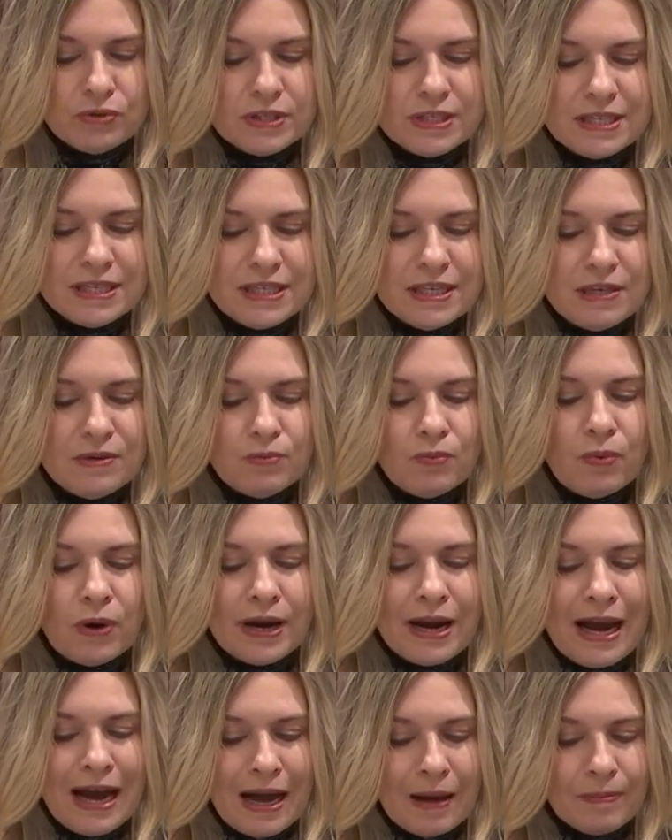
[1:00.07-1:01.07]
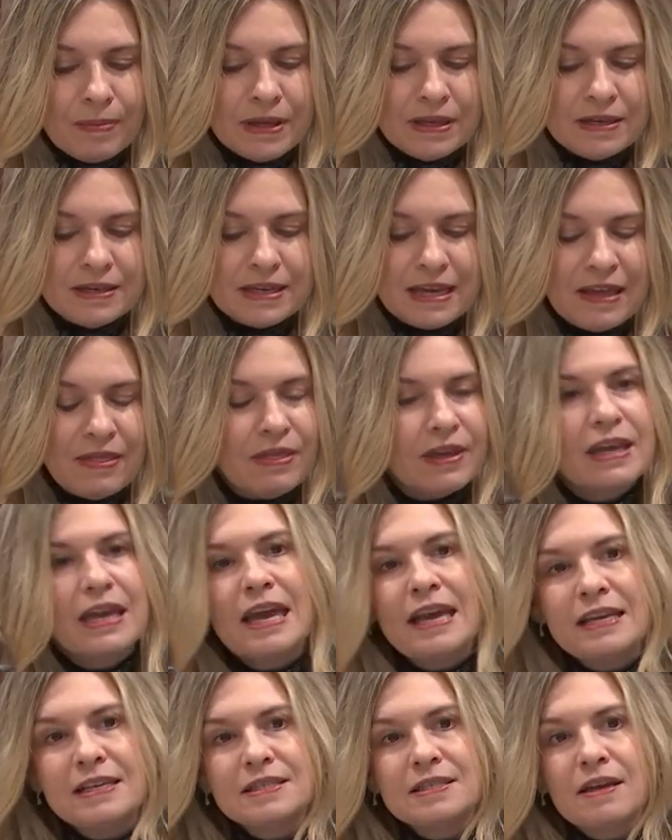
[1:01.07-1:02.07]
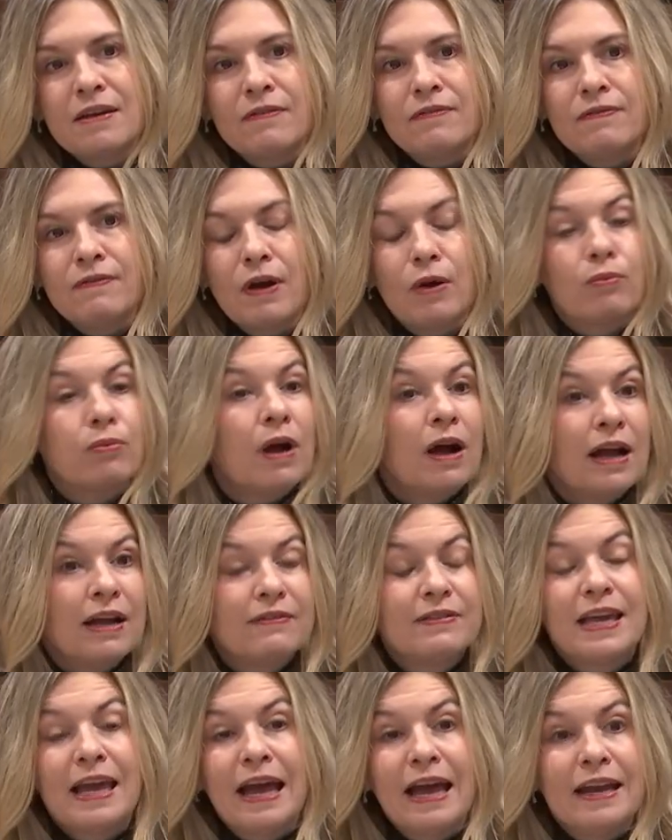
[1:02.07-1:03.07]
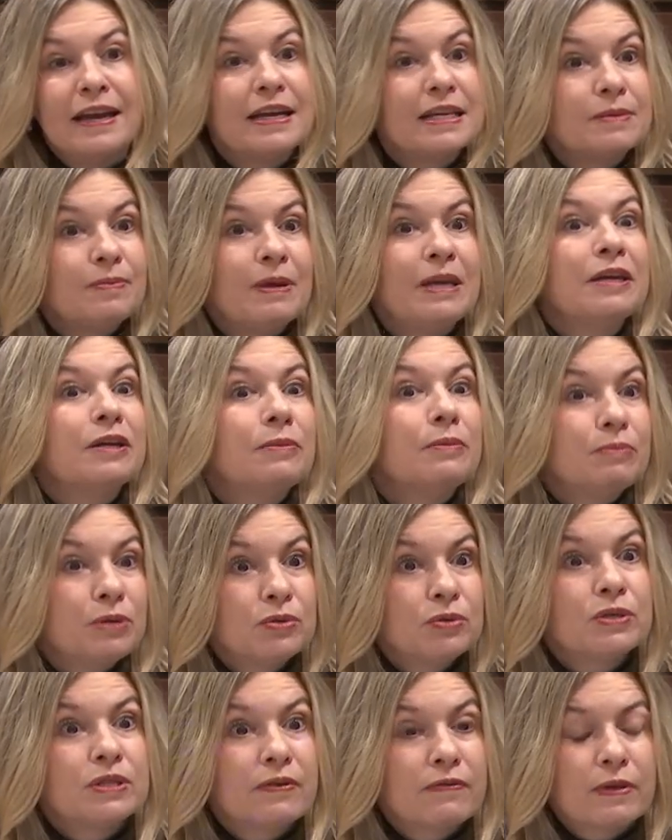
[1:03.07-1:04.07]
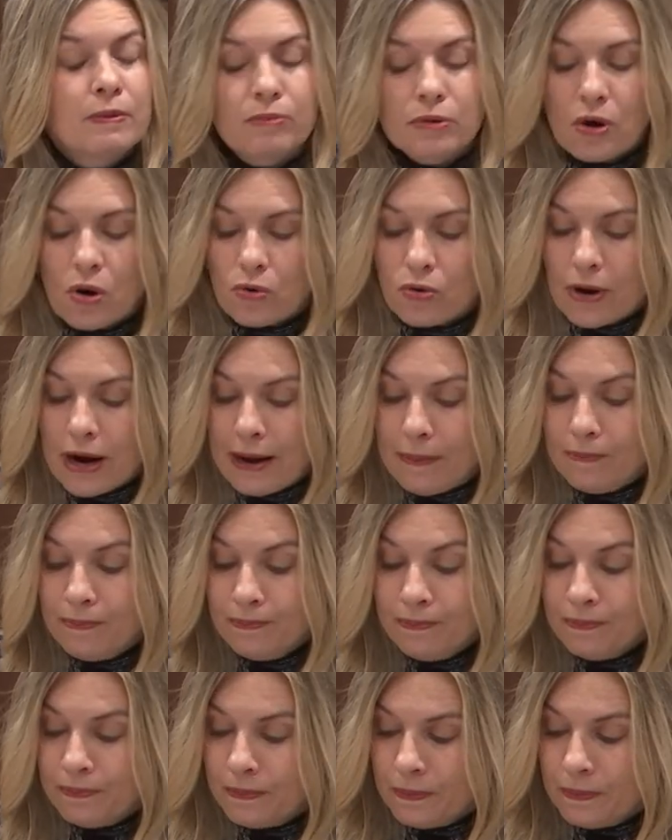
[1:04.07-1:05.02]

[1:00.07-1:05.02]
you see what happened in the case of Arrivecan as being an abuse of the program?